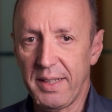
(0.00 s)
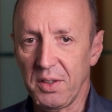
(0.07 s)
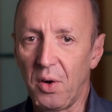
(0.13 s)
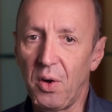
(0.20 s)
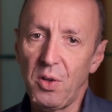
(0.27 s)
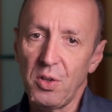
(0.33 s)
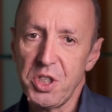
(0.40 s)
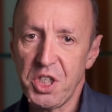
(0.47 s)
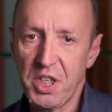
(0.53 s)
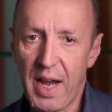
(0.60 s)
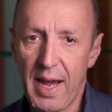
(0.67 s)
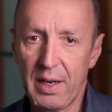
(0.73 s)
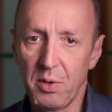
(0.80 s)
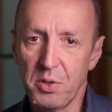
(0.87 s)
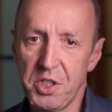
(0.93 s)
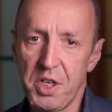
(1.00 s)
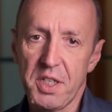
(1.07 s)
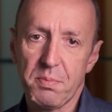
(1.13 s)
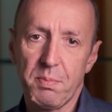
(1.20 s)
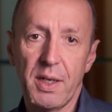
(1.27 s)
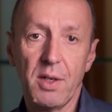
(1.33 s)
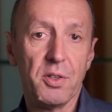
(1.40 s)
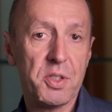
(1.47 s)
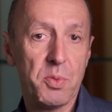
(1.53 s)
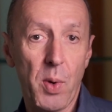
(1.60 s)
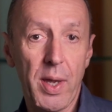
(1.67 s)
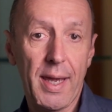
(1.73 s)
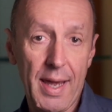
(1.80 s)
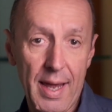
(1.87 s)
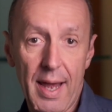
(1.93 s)
all shadow just because we
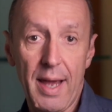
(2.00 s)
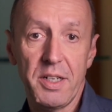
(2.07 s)
can,